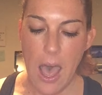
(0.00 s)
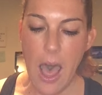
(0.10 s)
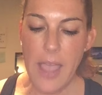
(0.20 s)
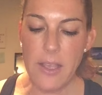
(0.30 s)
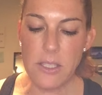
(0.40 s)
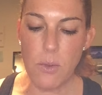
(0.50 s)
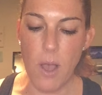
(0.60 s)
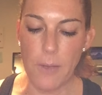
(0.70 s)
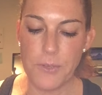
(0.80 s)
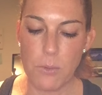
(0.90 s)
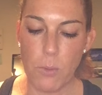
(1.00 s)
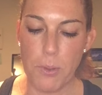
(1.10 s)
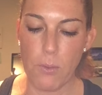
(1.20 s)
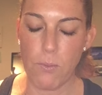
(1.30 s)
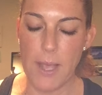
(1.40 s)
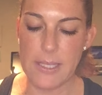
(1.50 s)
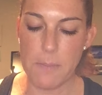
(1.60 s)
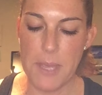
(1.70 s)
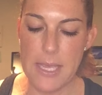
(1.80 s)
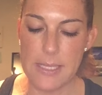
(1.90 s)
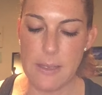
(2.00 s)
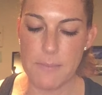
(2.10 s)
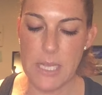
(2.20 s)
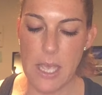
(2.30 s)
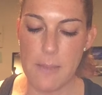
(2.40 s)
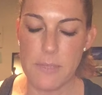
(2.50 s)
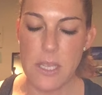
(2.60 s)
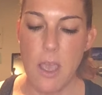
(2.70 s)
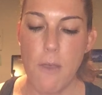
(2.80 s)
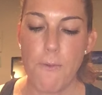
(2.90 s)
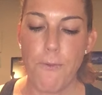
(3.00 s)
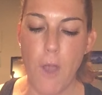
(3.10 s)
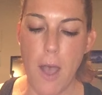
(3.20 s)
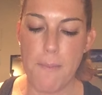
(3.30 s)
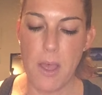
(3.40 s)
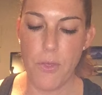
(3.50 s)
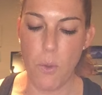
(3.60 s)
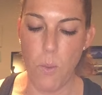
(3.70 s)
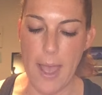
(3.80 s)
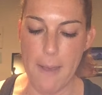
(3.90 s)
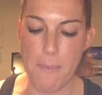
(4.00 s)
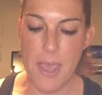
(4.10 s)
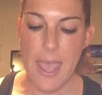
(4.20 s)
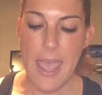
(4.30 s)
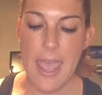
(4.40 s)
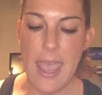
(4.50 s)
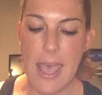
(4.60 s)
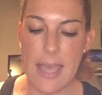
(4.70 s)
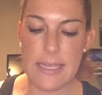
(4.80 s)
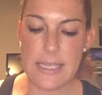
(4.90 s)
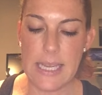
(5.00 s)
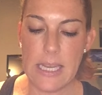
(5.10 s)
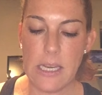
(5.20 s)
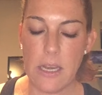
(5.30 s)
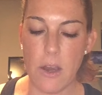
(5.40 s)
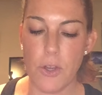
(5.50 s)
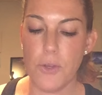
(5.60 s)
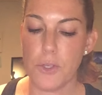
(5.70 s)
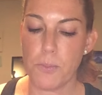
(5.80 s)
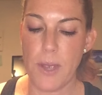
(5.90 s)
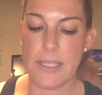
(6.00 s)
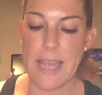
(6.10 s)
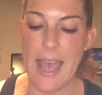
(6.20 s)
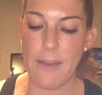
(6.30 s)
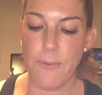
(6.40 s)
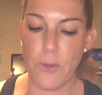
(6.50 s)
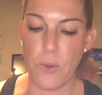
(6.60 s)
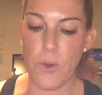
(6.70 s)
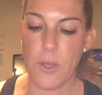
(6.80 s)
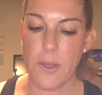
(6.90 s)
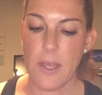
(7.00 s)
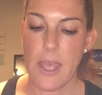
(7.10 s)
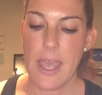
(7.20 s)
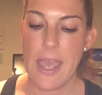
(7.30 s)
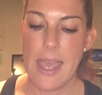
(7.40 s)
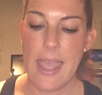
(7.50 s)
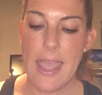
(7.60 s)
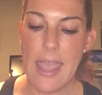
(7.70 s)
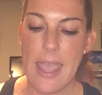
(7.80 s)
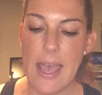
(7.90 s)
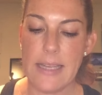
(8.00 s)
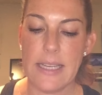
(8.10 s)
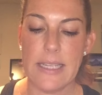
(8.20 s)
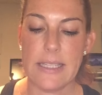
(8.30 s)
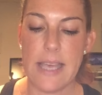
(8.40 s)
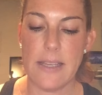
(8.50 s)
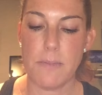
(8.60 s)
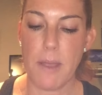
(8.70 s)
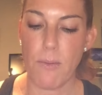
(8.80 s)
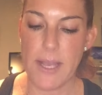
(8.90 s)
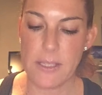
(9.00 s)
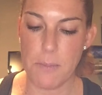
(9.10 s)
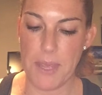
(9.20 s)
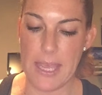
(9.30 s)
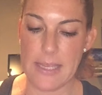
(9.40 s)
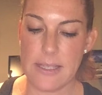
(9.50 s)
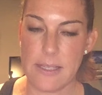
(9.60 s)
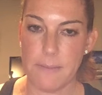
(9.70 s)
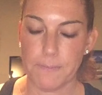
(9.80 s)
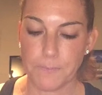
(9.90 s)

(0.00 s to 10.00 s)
I also often will put recipes sometimes from the web. And in here, you just press add food and it says my recipes